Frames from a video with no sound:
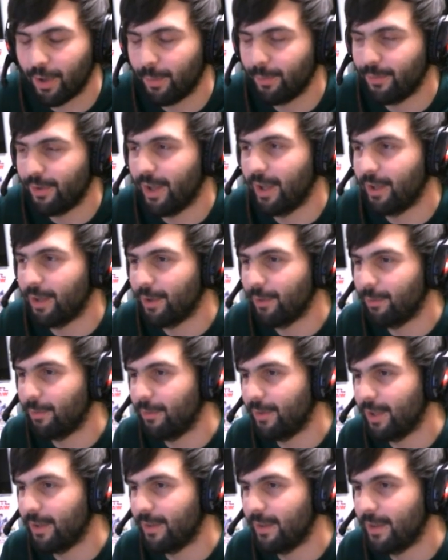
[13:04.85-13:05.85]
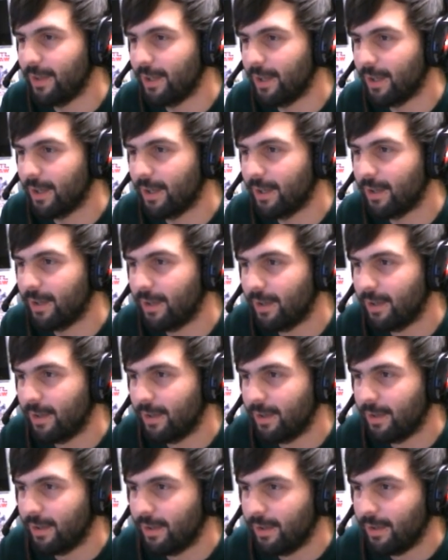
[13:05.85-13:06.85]
to any of
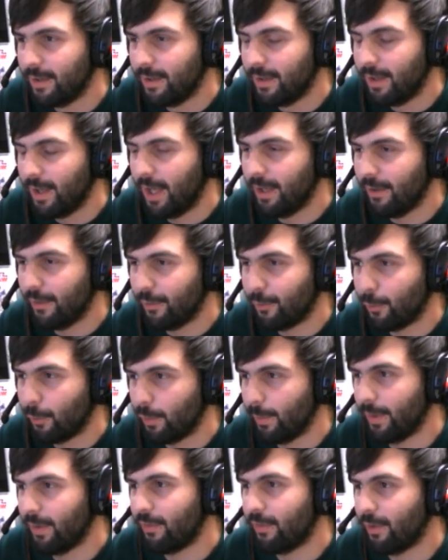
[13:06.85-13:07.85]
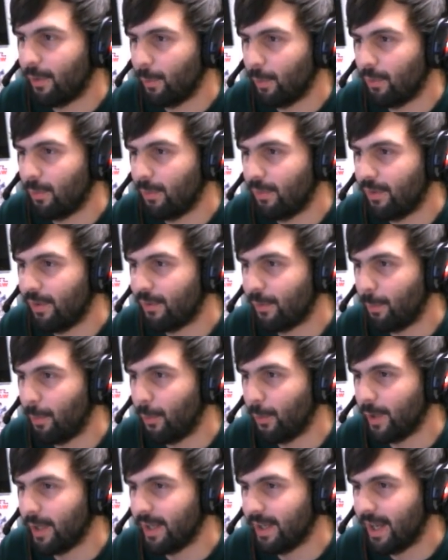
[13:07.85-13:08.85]
the tournaments, which was
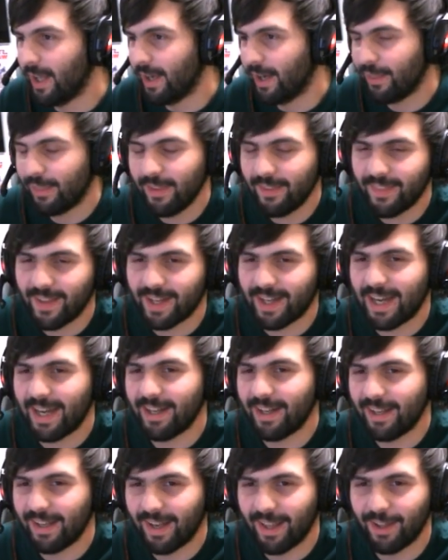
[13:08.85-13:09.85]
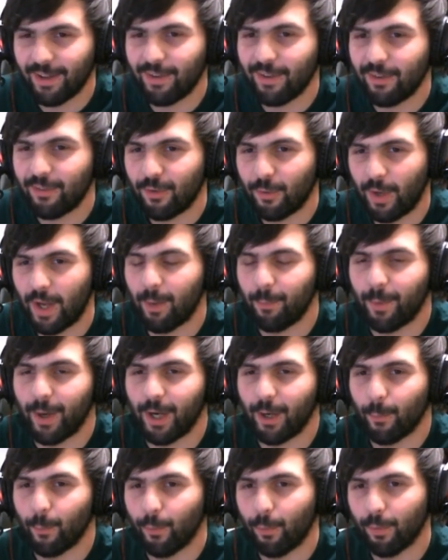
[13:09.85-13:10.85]
disappointing. And I think that kind of led to
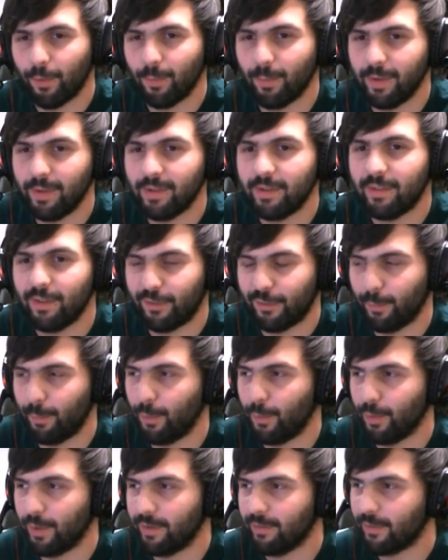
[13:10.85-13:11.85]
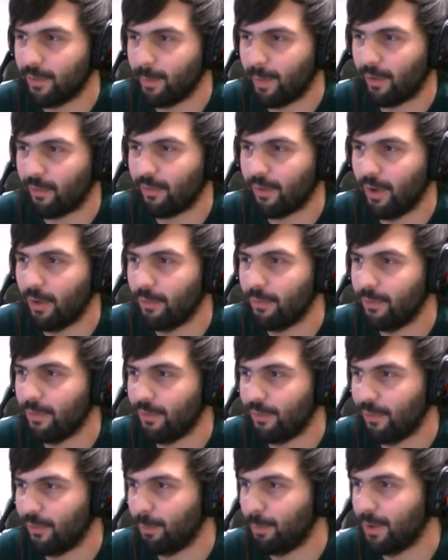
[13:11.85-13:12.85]
Empire at War being disappointing for myself,
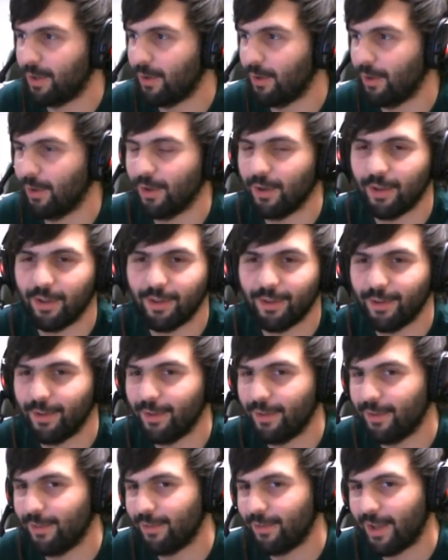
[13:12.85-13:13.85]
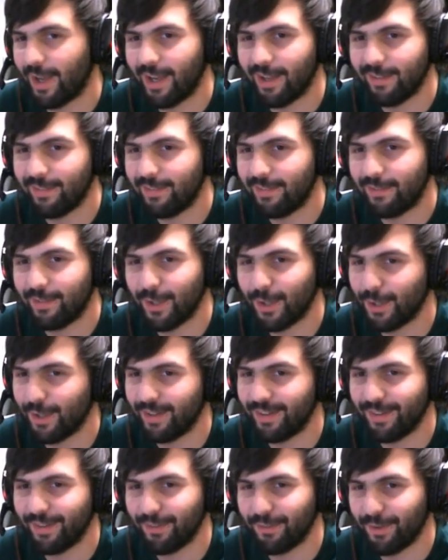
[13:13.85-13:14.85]
just because I did
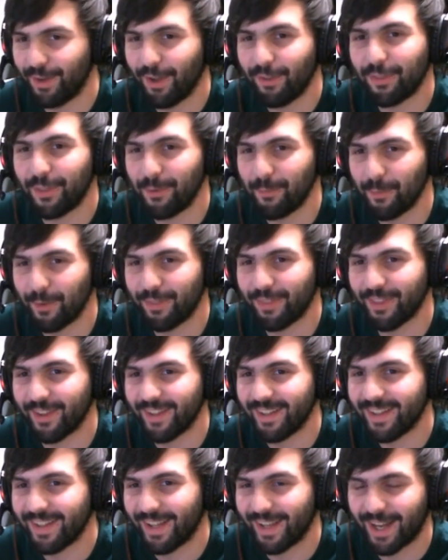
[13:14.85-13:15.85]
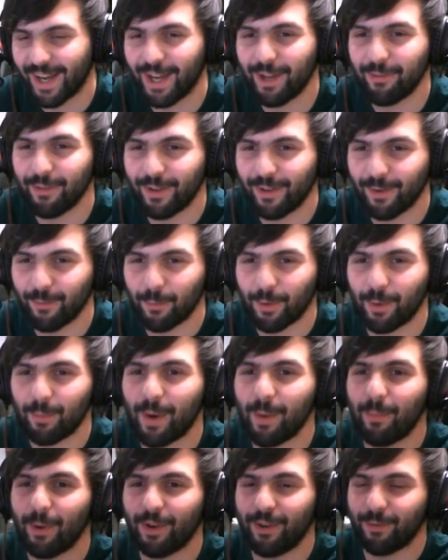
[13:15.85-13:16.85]
nothing with it. Like, one of
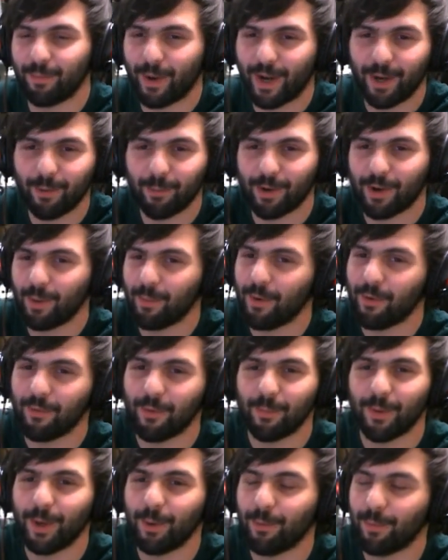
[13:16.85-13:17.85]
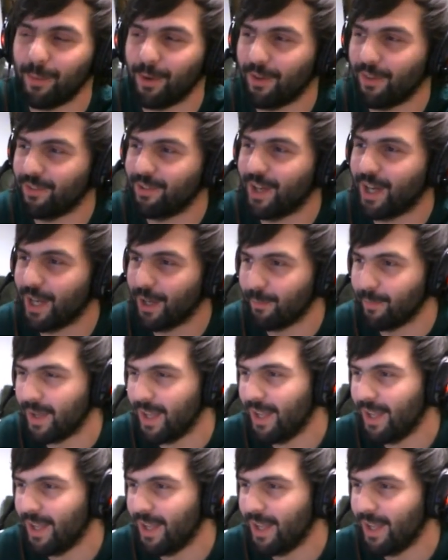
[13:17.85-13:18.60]
my buddies, Brian, will come over and play with me all the time.